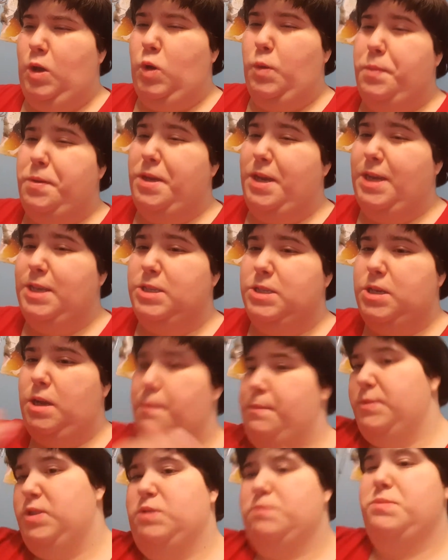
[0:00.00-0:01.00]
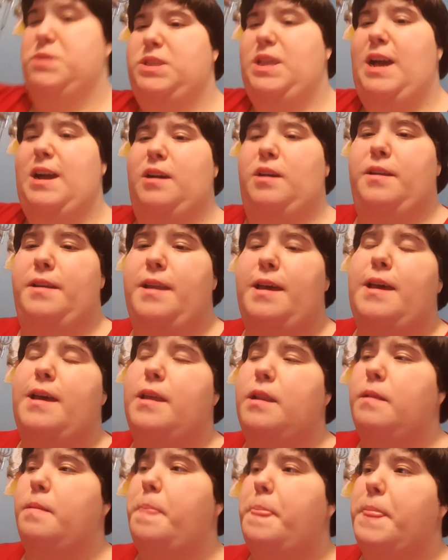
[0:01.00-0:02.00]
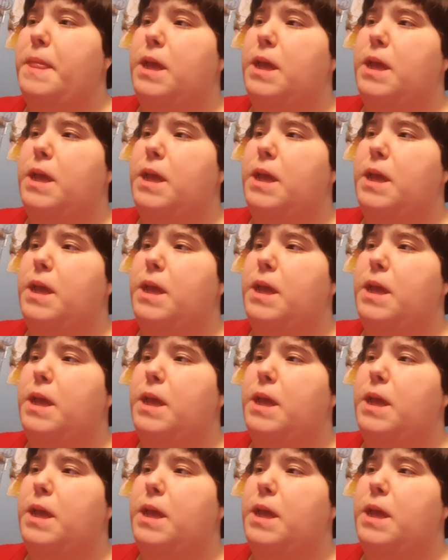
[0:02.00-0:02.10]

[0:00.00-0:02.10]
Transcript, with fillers: I hope you guys cut me some slack on that.